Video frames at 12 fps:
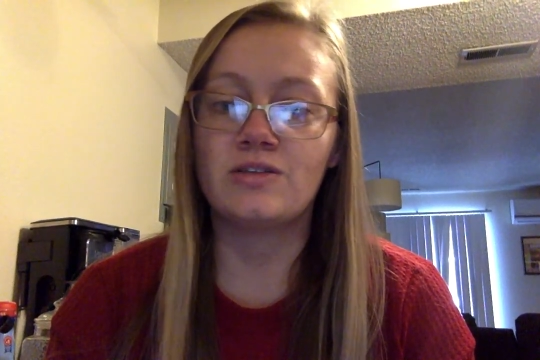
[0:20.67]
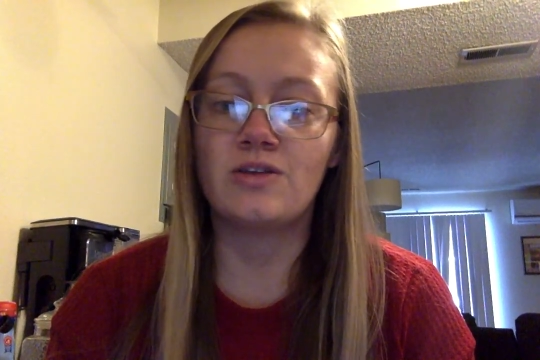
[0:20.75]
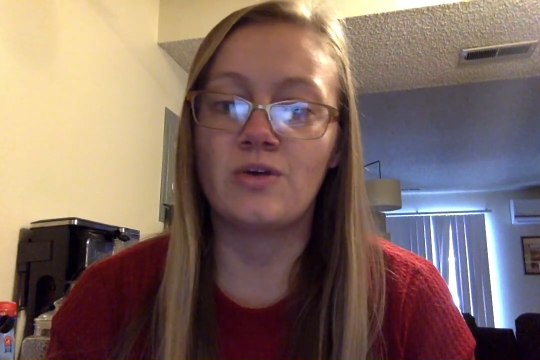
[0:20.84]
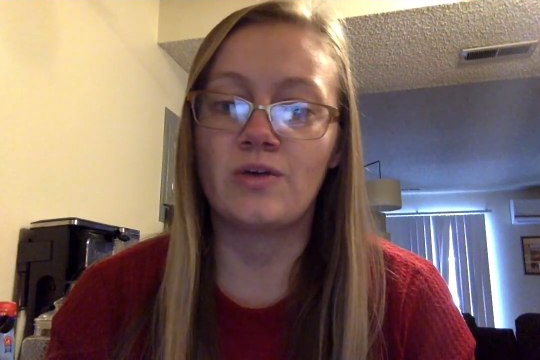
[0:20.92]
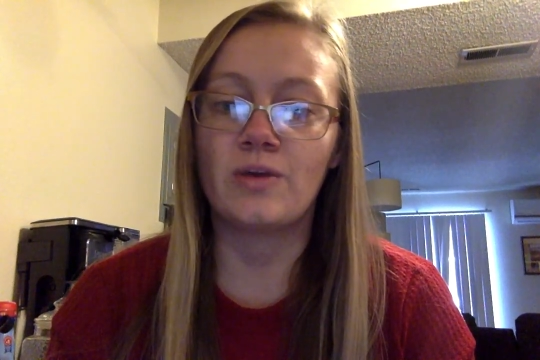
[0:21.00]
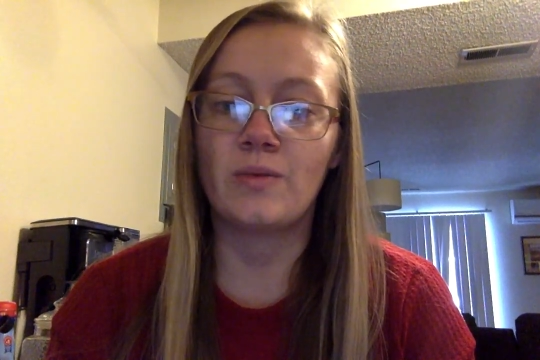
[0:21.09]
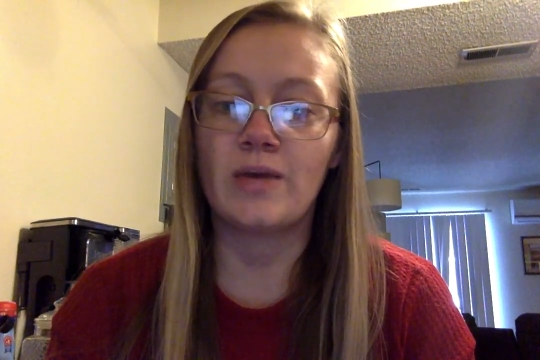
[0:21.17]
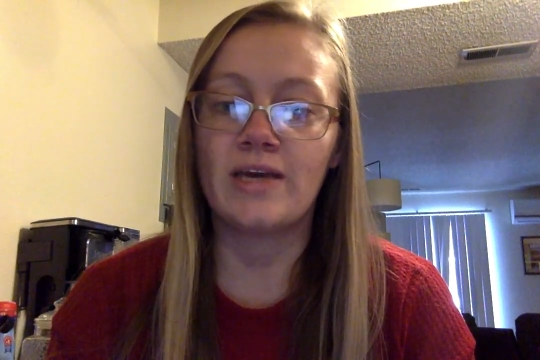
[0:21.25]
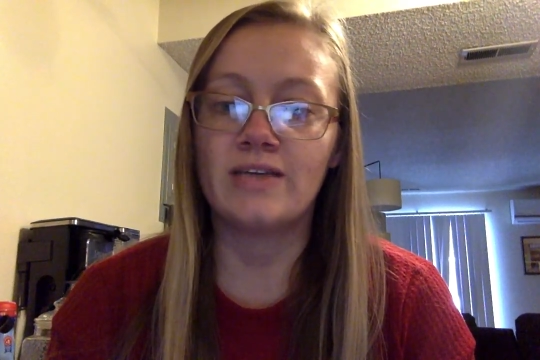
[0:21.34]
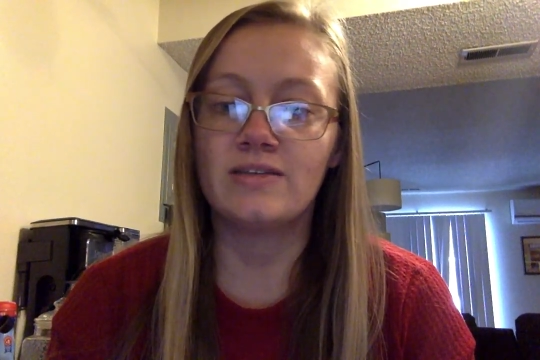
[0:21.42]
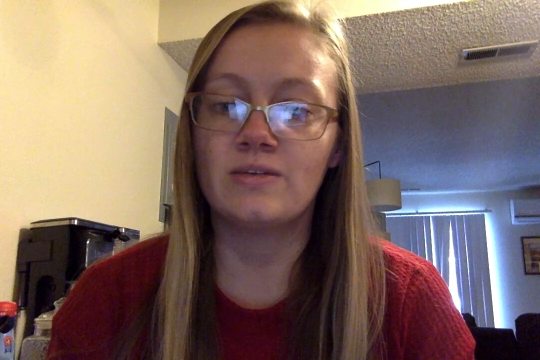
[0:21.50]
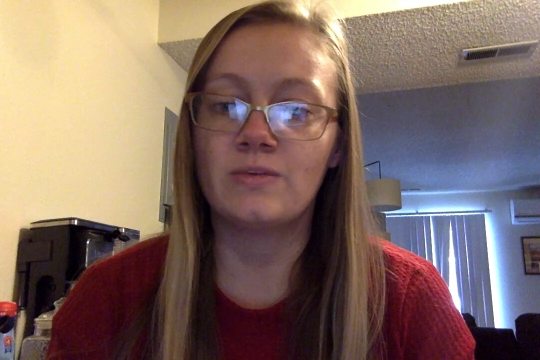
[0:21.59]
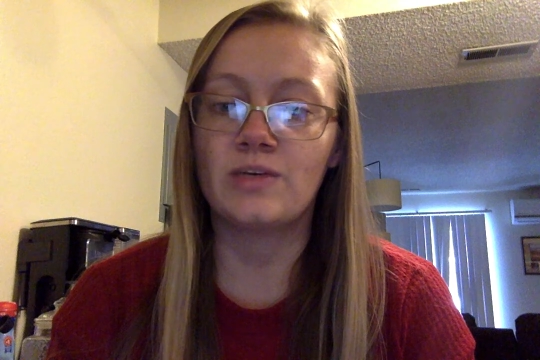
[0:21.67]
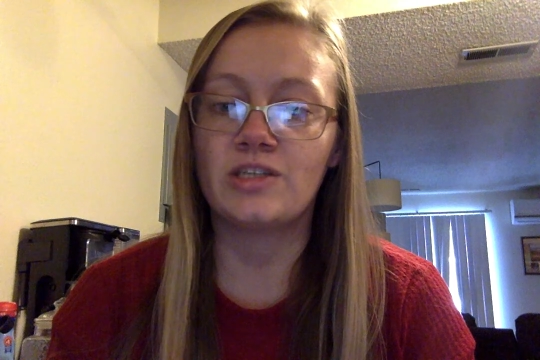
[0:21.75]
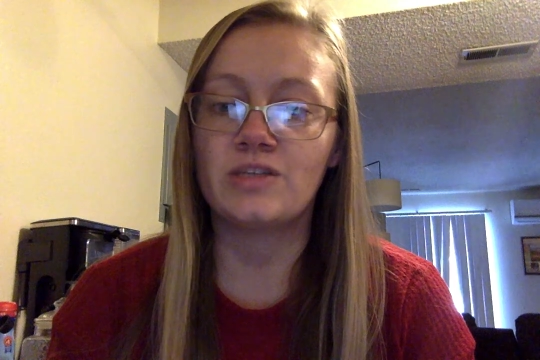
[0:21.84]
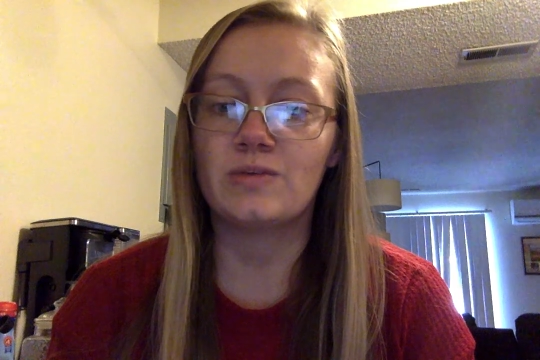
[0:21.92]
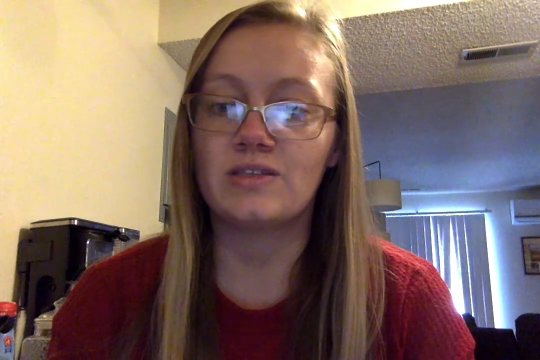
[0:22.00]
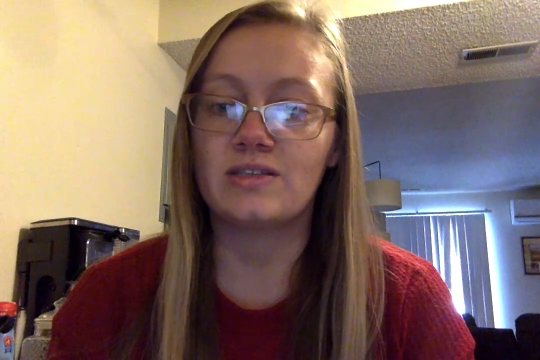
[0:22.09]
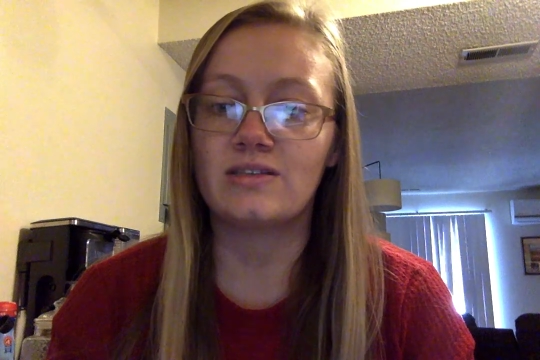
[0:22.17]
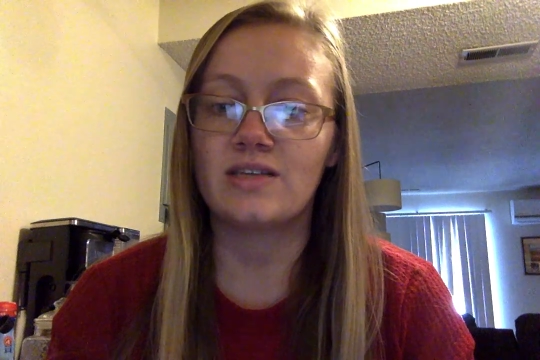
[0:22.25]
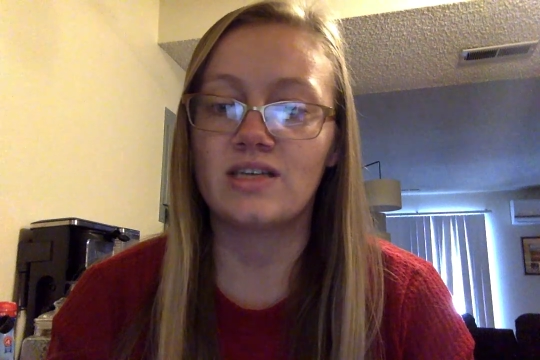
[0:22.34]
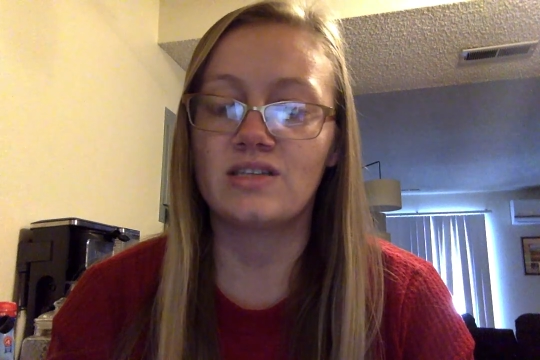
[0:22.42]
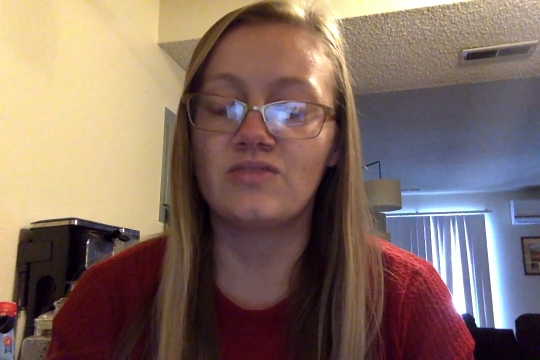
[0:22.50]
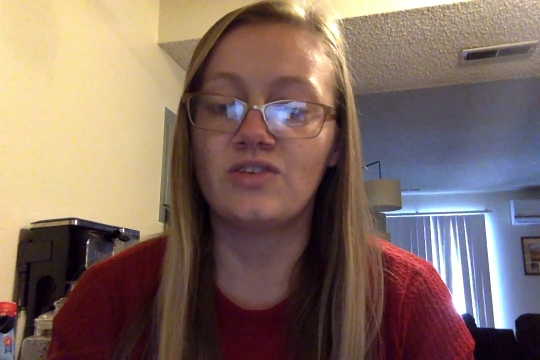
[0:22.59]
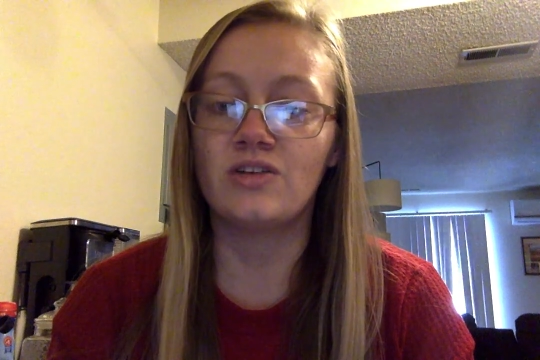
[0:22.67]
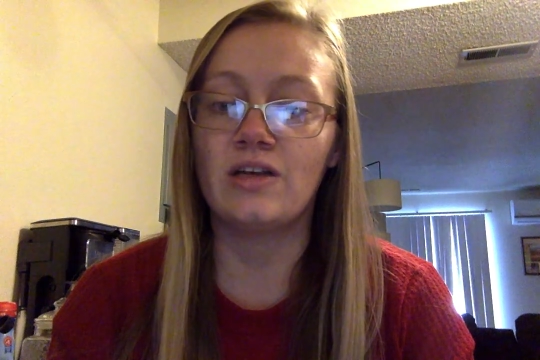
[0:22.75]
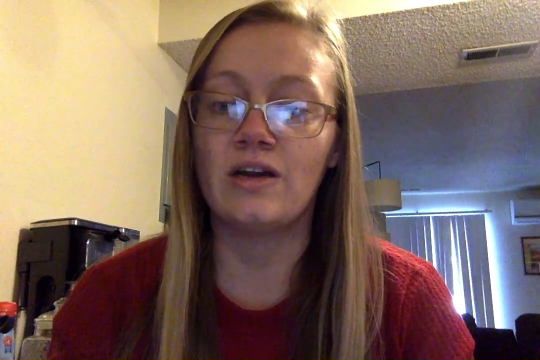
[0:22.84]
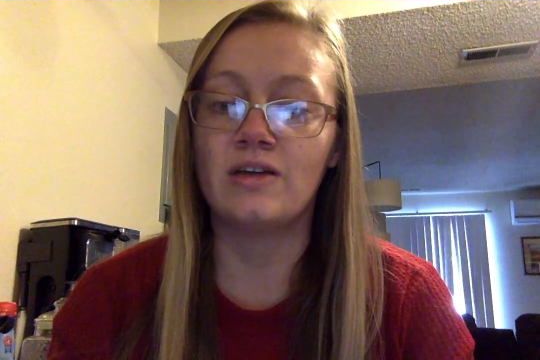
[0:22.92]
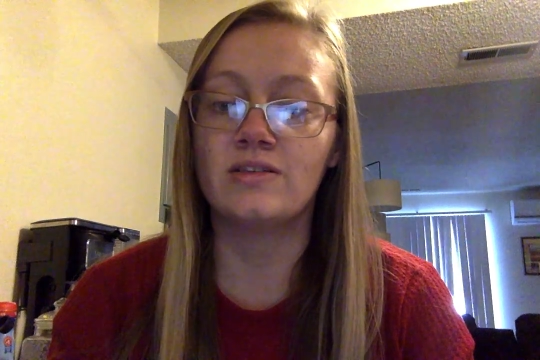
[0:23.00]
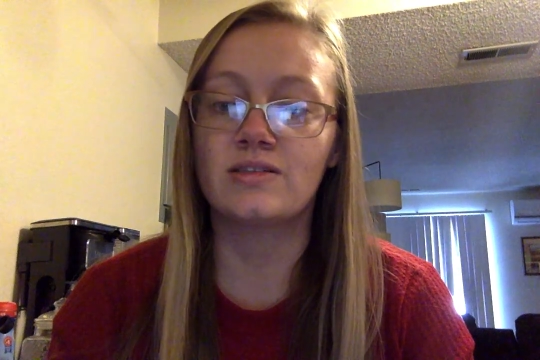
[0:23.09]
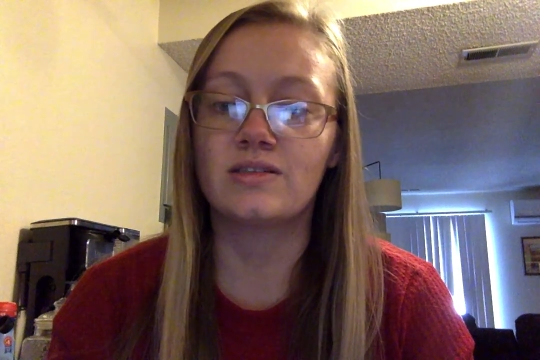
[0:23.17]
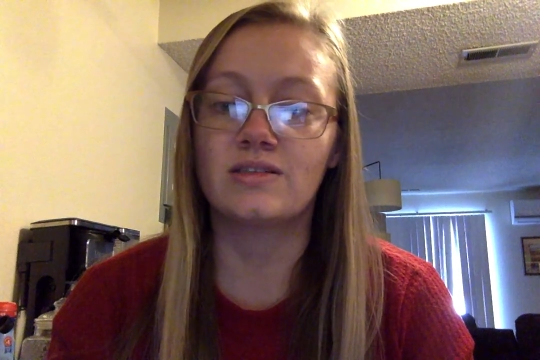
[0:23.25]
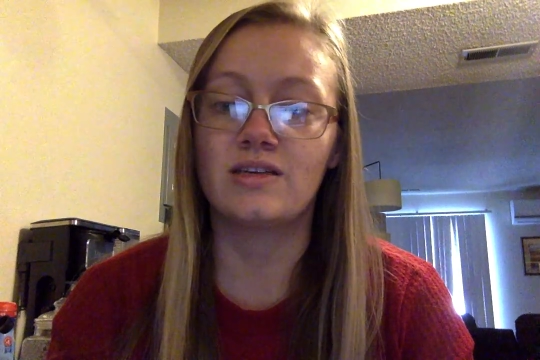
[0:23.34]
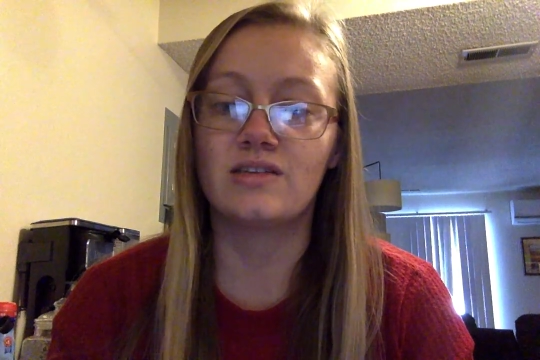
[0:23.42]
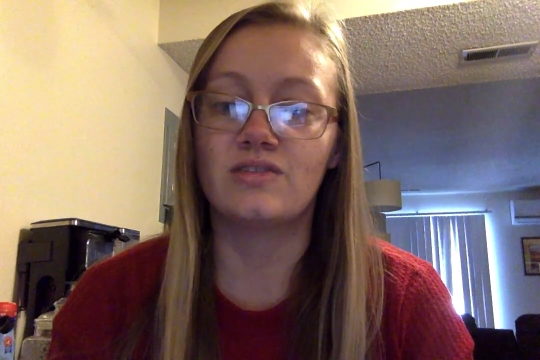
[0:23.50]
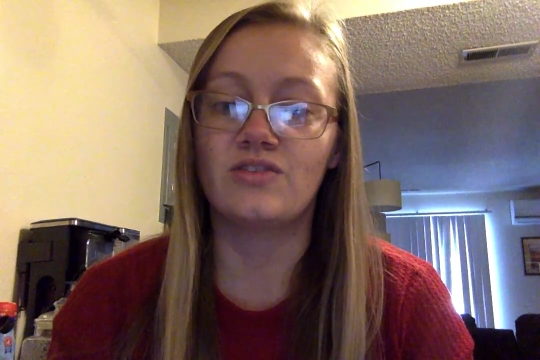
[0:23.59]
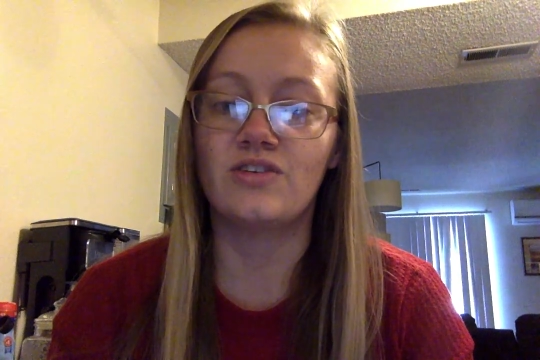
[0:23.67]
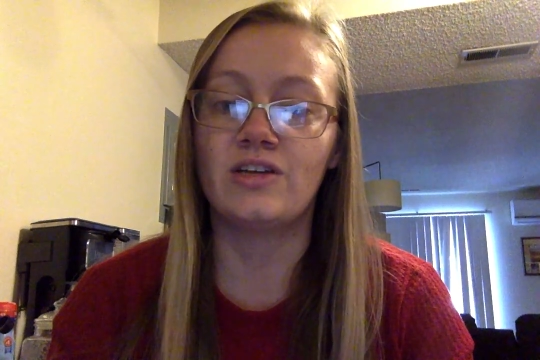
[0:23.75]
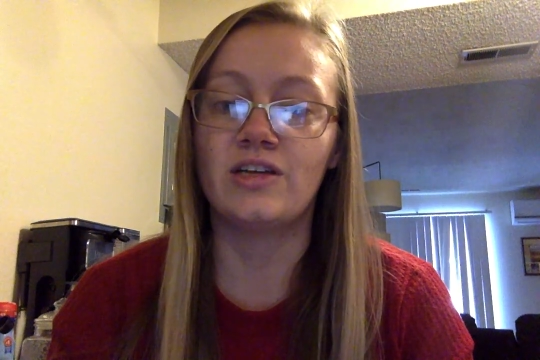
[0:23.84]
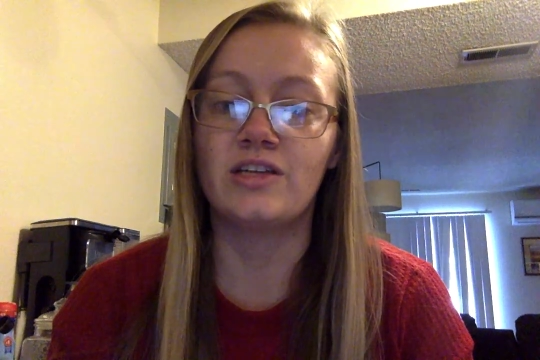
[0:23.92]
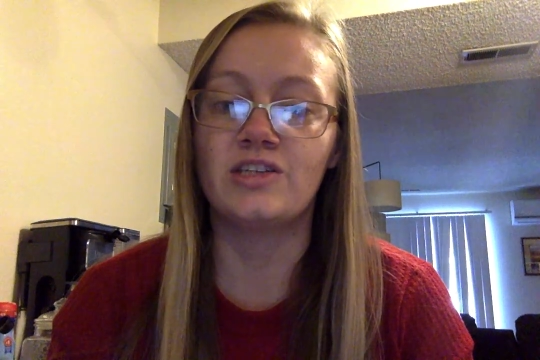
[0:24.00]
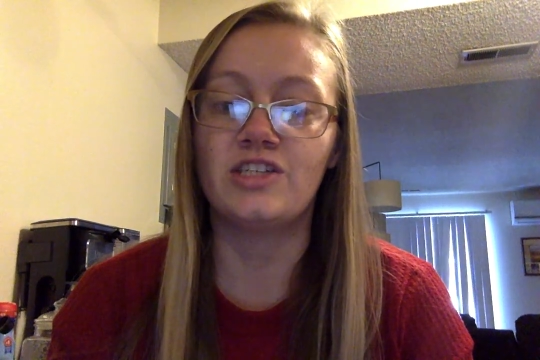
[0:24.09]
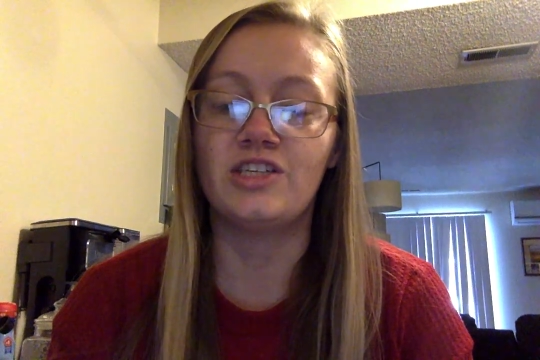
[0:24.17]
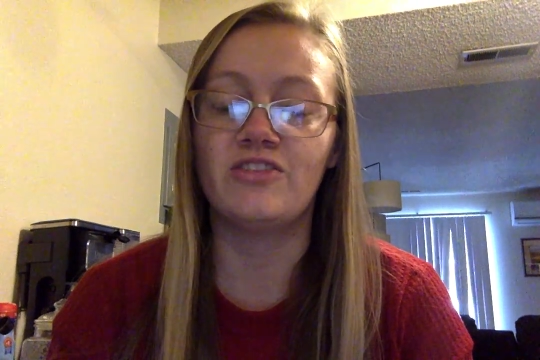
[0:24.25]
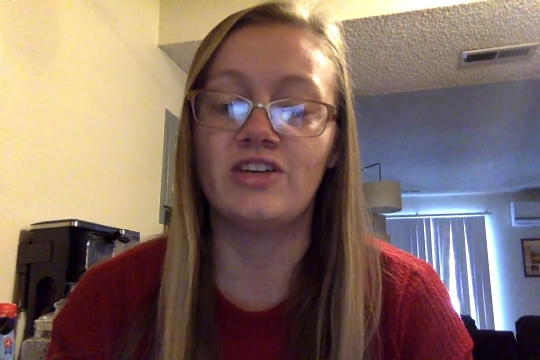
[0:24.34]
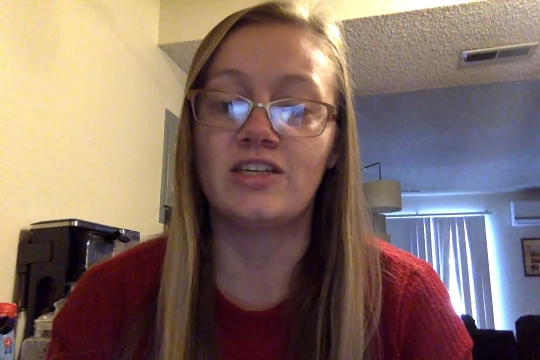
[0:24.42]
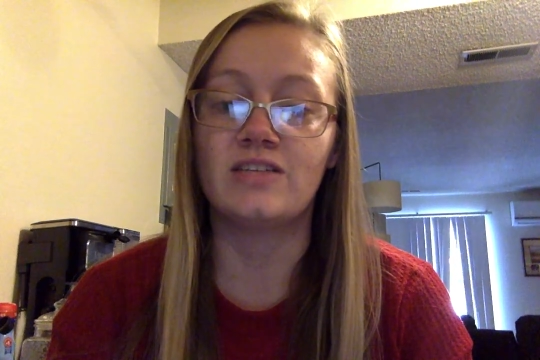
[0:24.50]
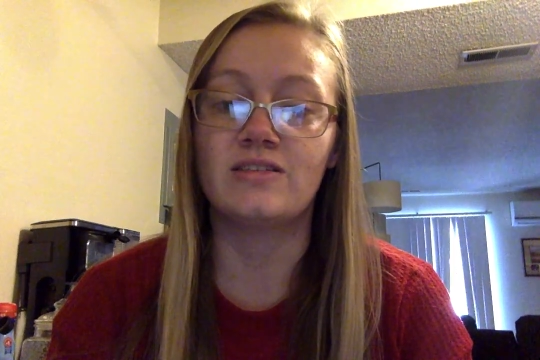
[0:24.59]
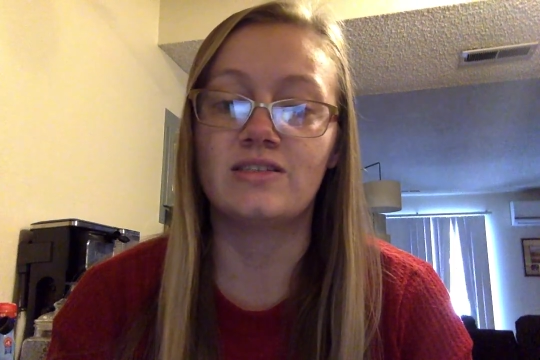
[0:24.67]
noting ways in which it was successful and unsuccessful in achieving